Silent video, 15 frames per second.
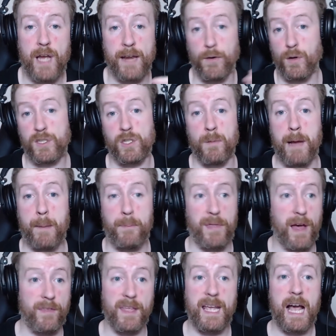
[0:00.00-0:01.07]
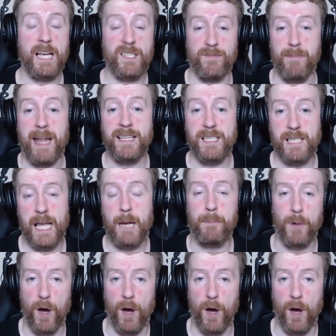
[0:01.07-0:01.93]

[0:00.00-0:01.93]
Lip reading: I know it's a map that the guys from ENCE like,